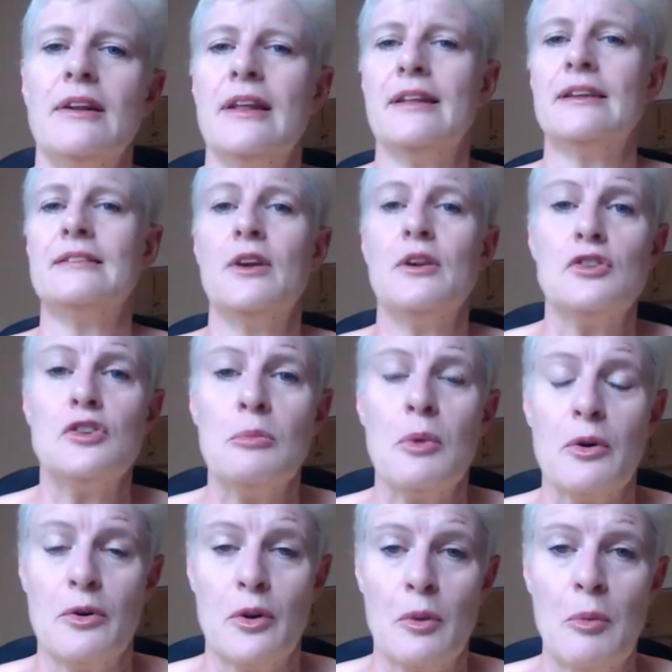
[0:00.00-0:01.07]
like there's no
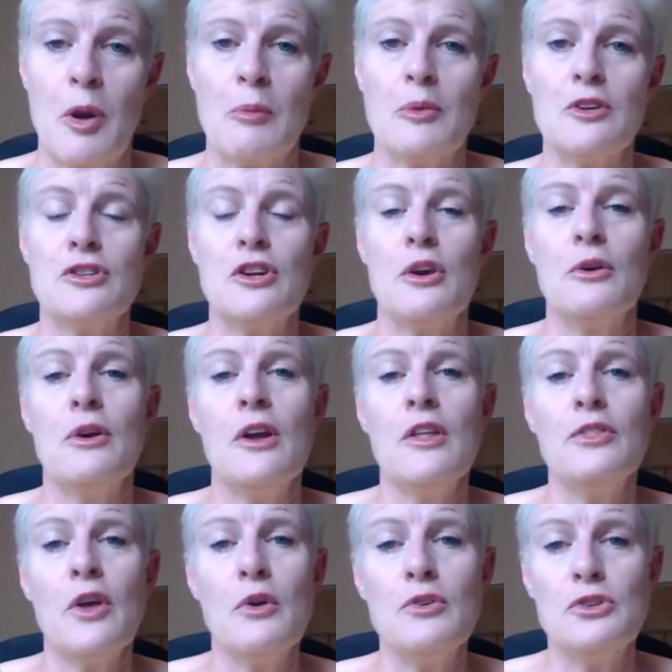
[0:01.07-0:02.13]
tomorrow at the moment. So
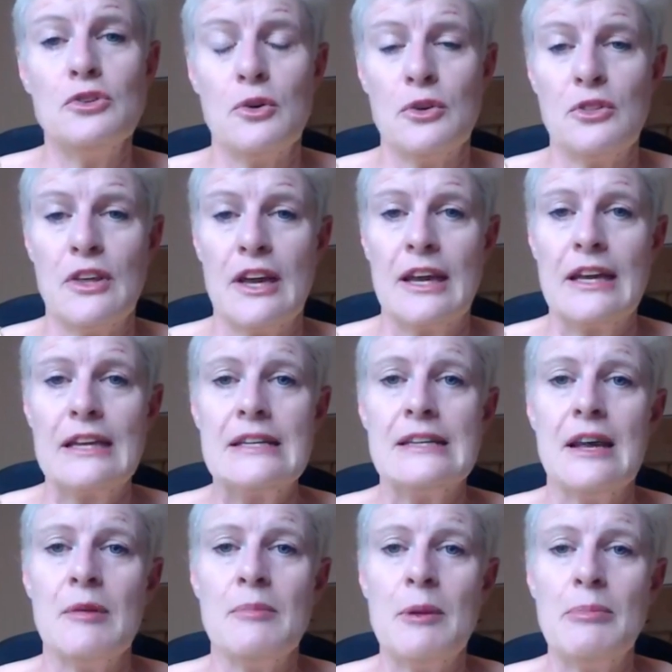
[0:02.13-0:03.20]
those sort of
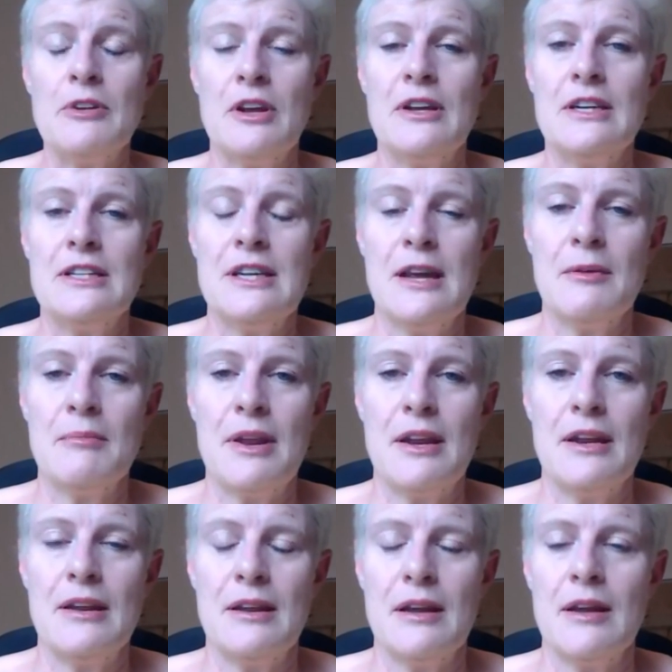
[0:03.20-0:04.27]
things, people don't need to take
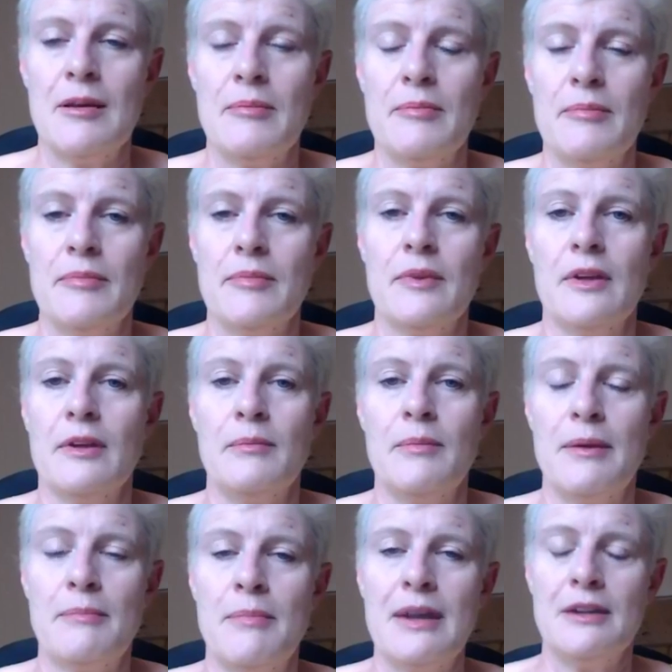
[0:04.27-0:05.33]
many
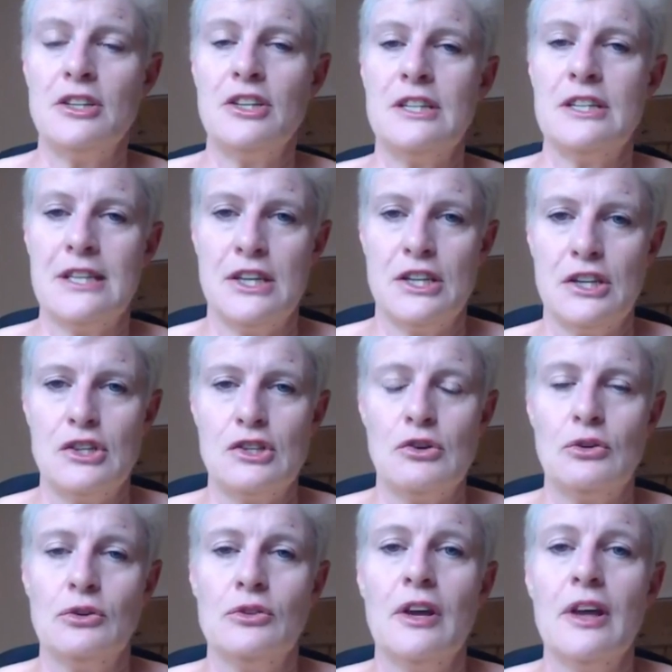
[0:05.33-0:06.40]
make major decisions
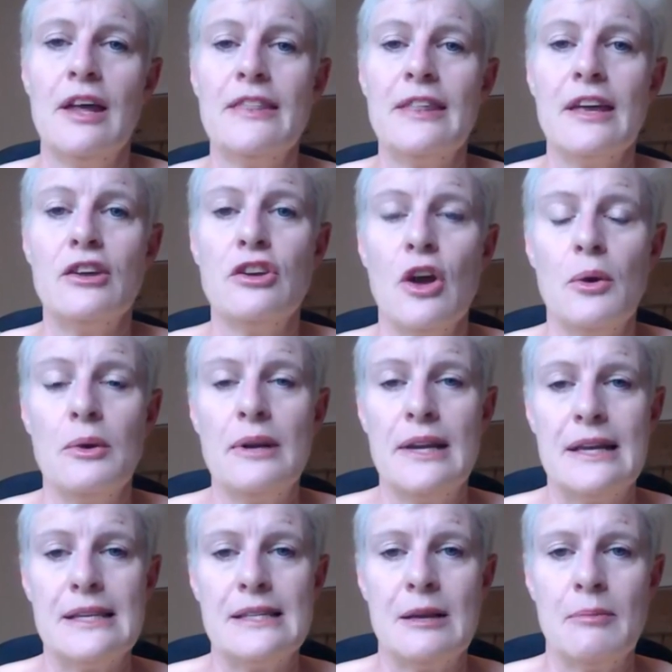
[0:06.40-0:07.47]
on. Then go and
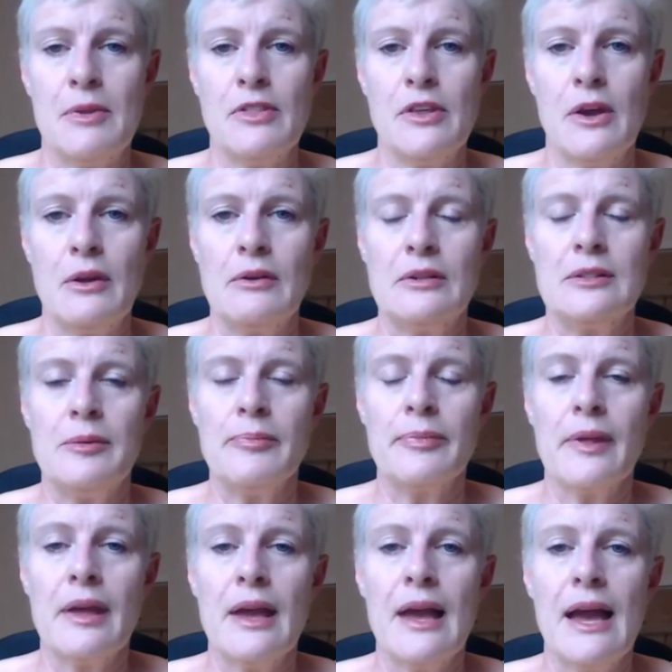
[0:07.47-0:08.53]
list some of those.
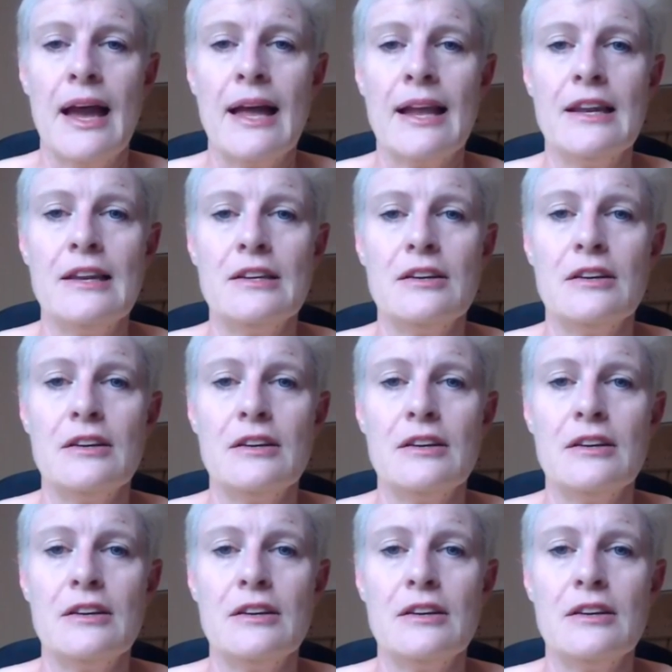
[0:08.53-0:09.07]
And